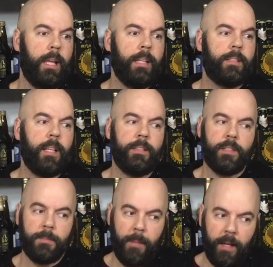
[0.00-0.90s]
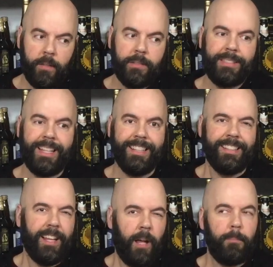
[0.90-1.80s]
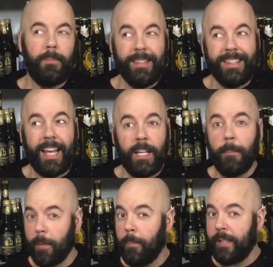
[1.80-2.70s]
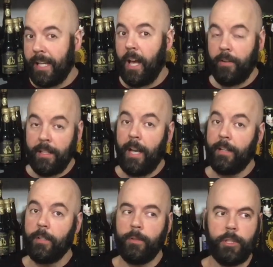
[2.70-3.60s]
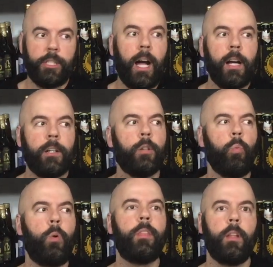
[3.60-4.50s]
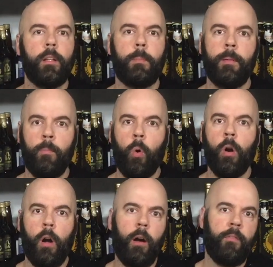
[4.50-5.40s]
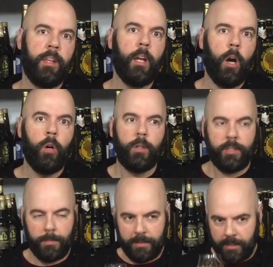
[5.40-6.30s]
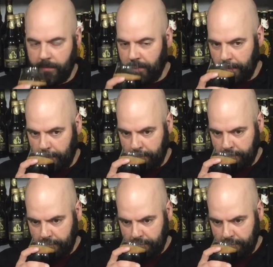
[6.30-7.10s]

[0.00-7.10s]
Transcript: It smells like Bourbon County, I know, shocker, with a little bit more of the oak specific.